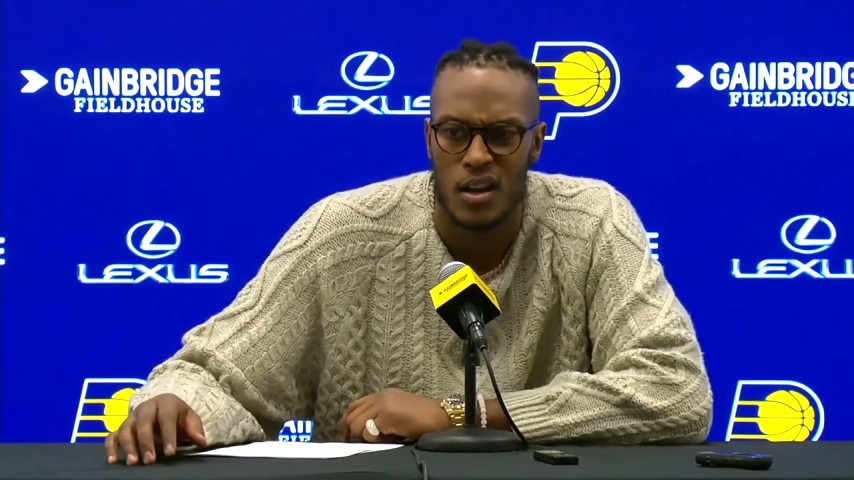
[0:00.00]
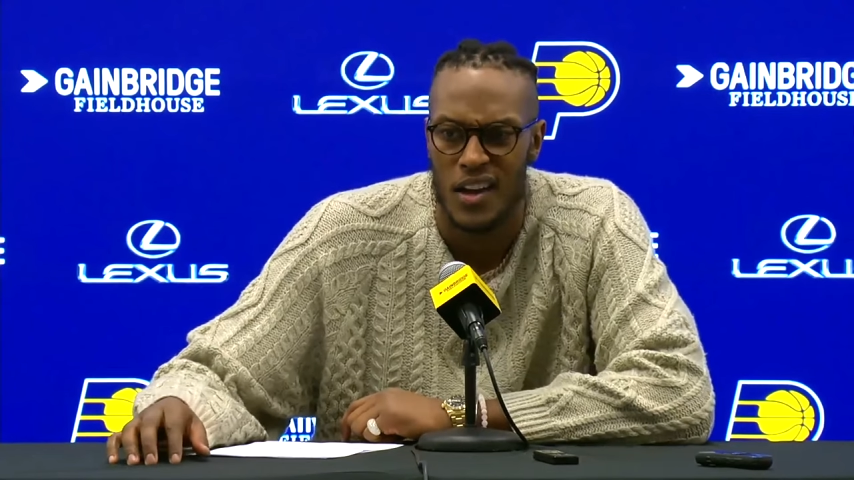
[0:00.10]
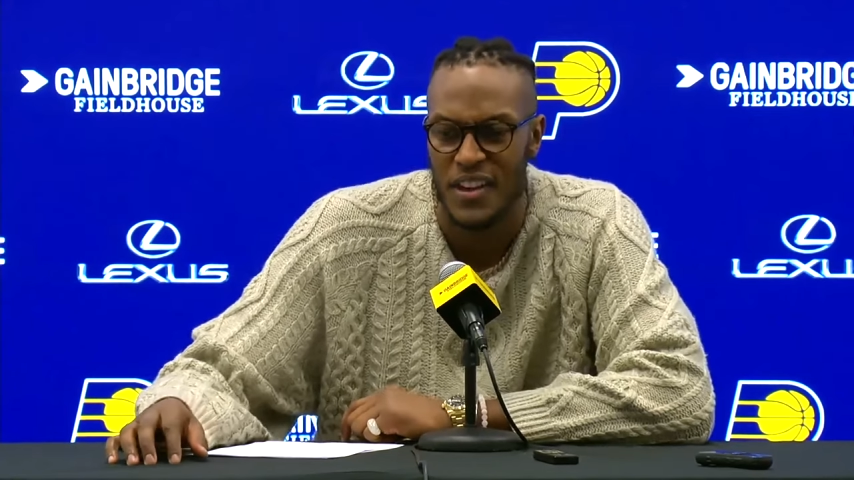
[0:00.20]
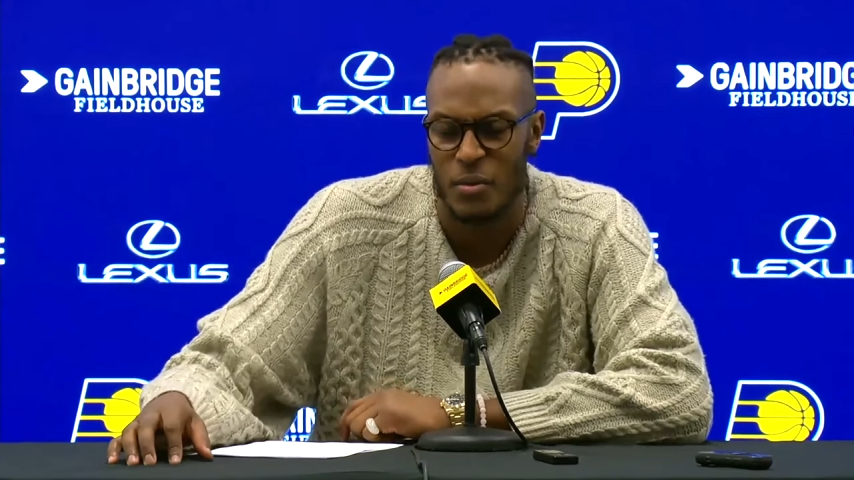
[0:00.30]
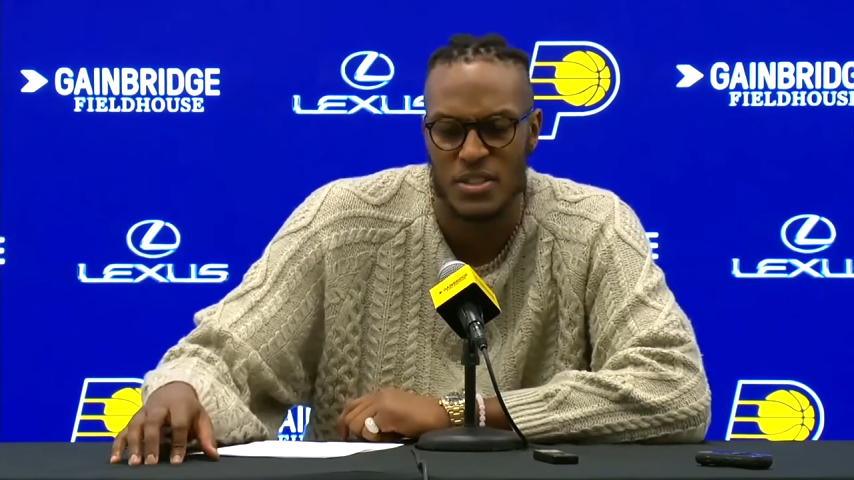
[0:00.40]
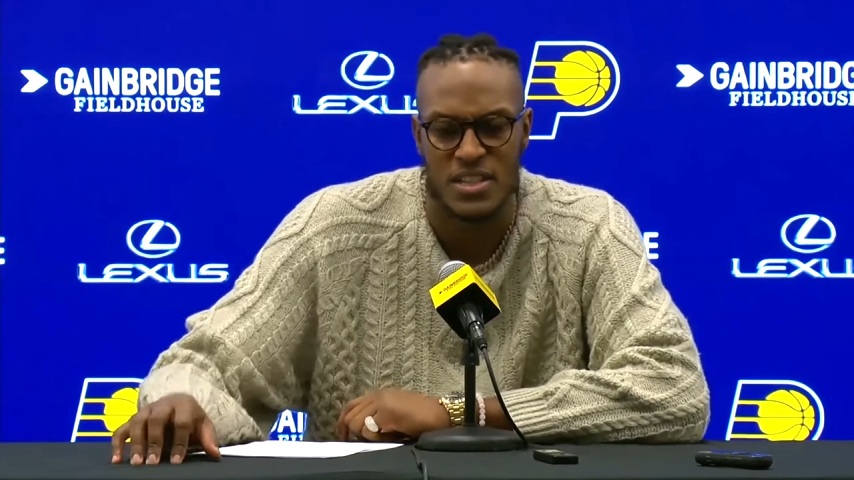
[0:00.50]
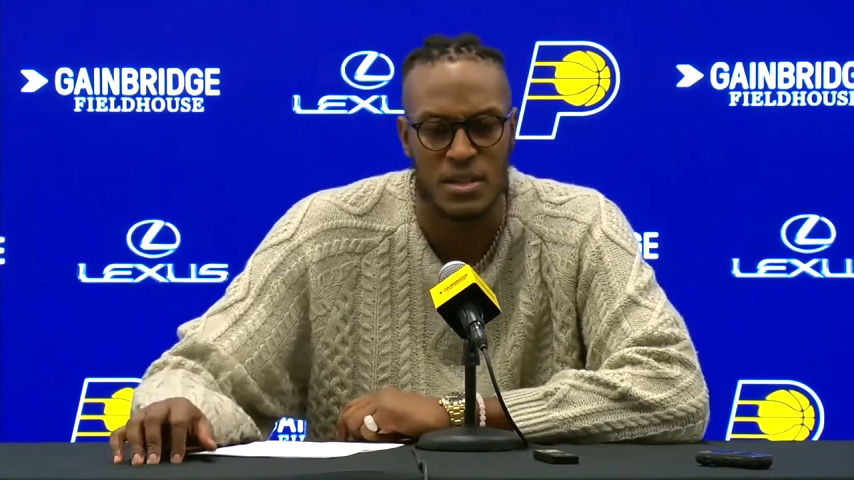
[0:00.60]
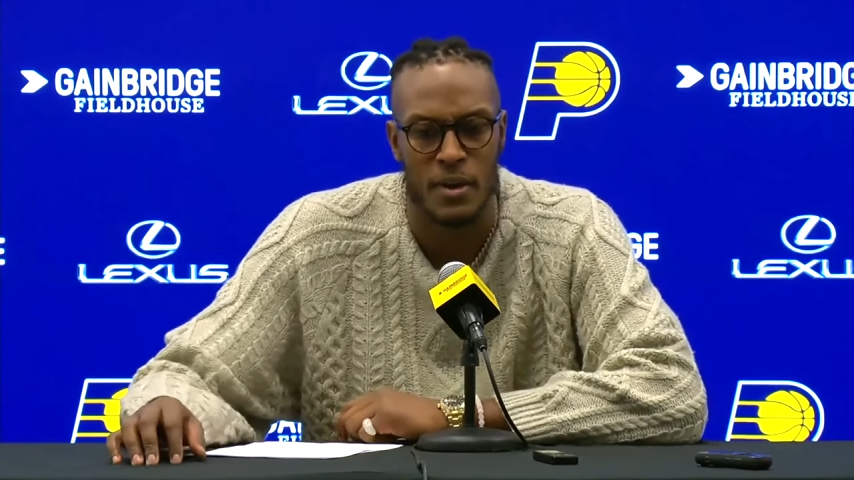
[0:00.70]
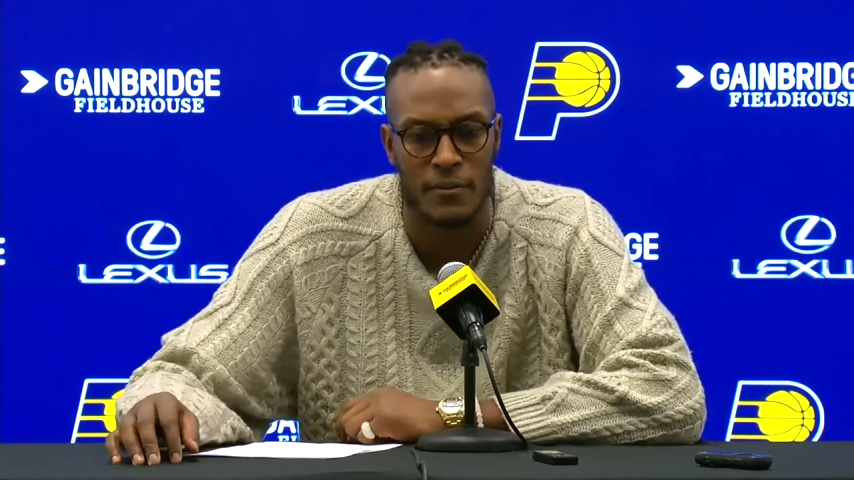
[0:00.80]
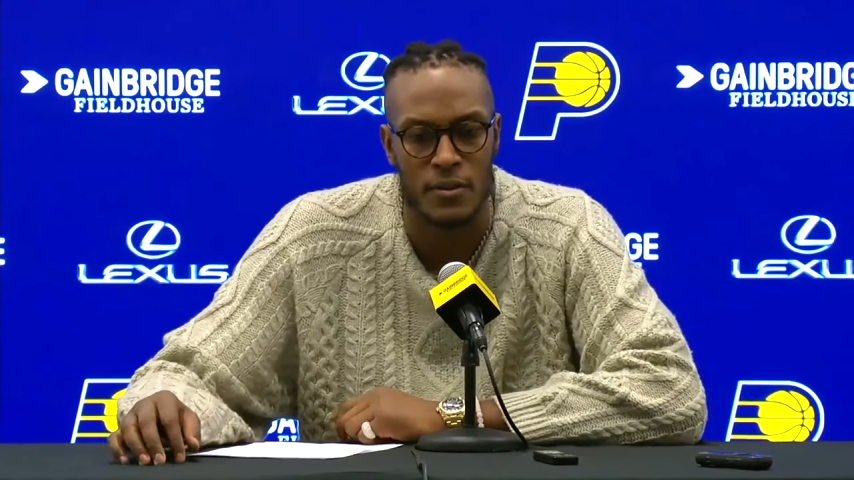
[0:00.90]
I think it was a
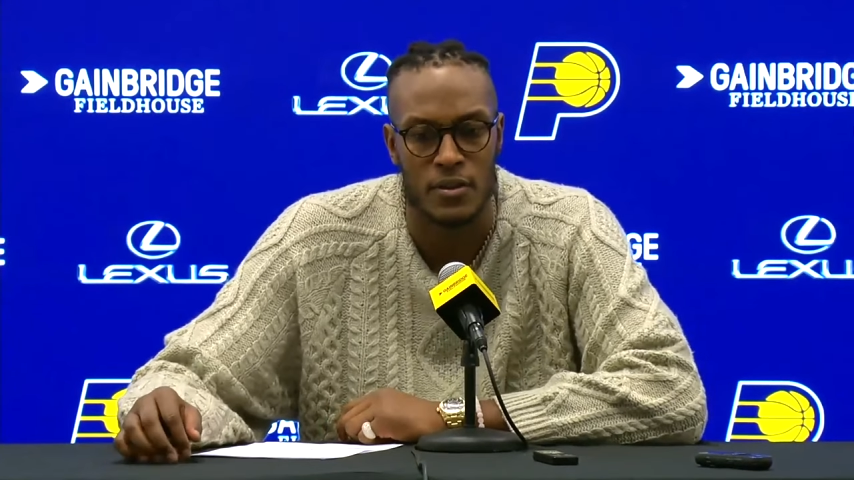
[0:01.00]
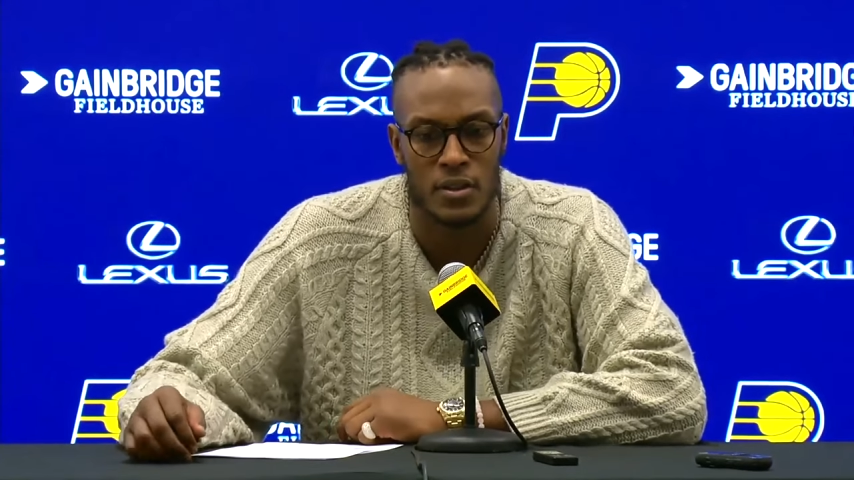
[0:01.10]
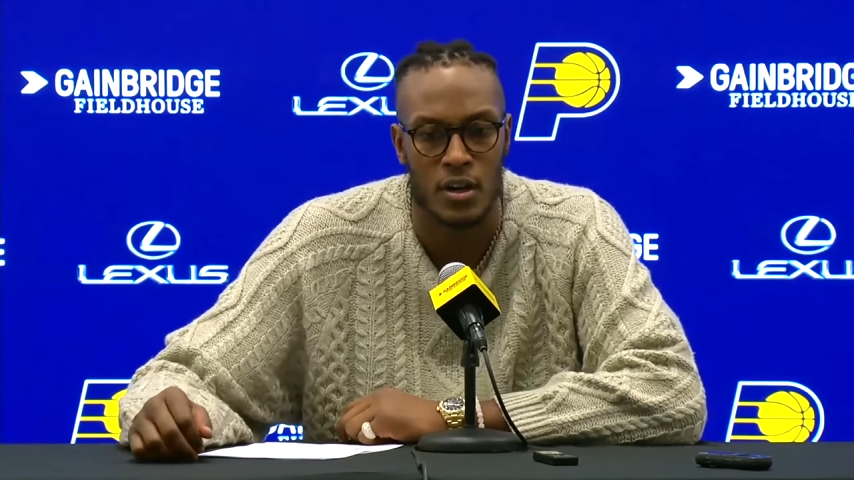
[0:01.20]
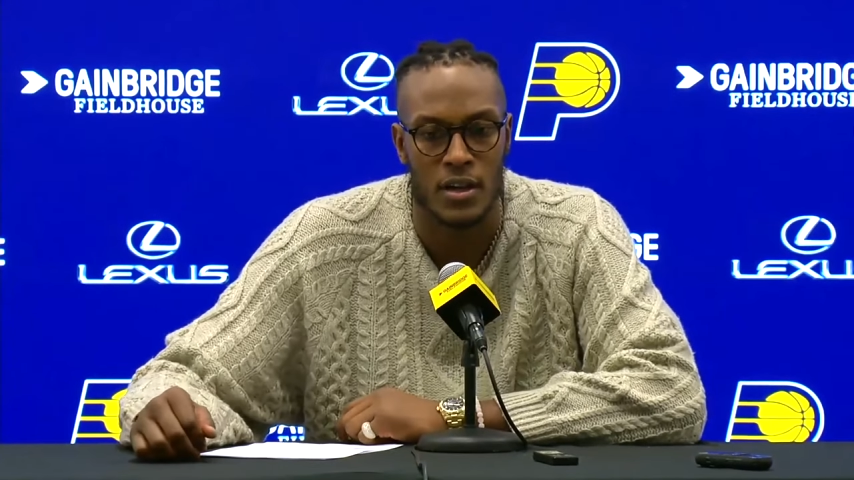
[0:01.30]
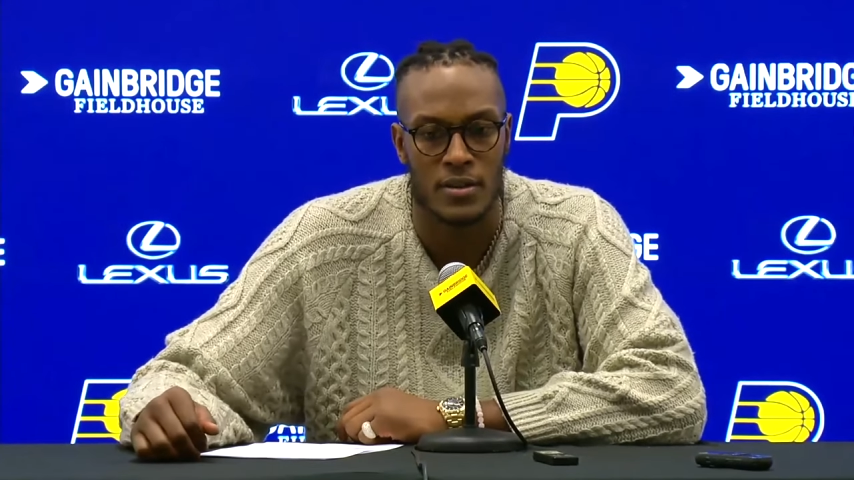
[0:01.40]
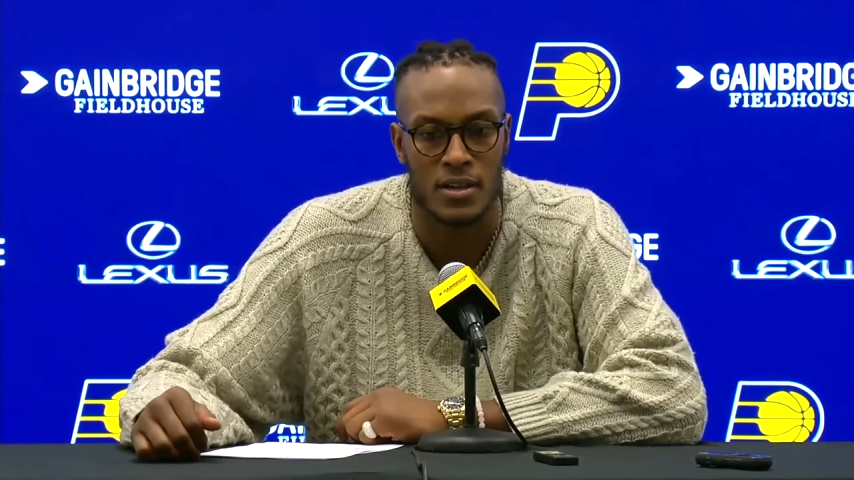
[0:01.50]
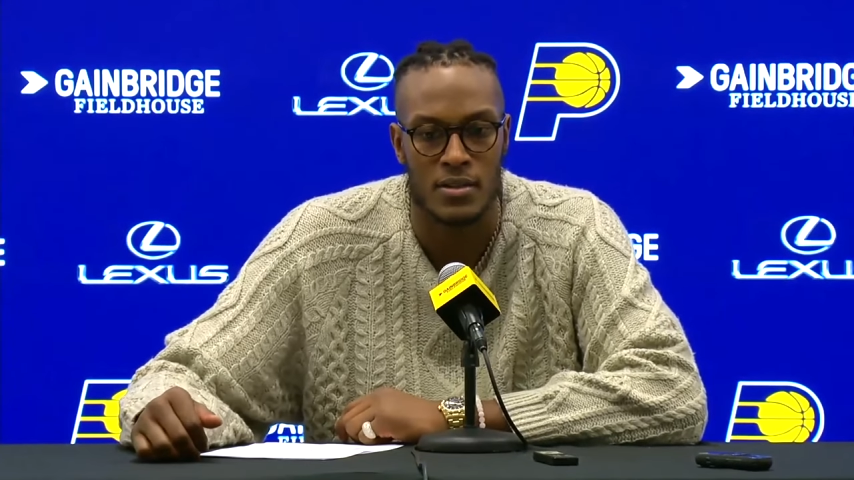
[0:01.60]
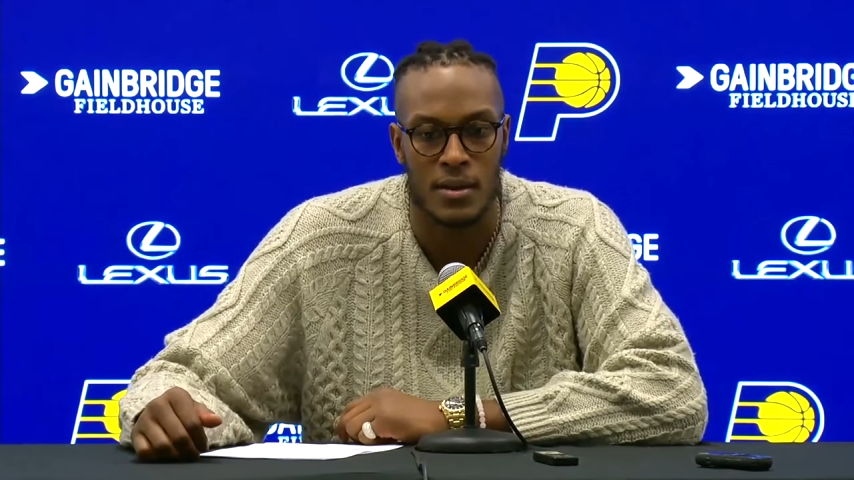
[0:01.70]
team effort. You know, I,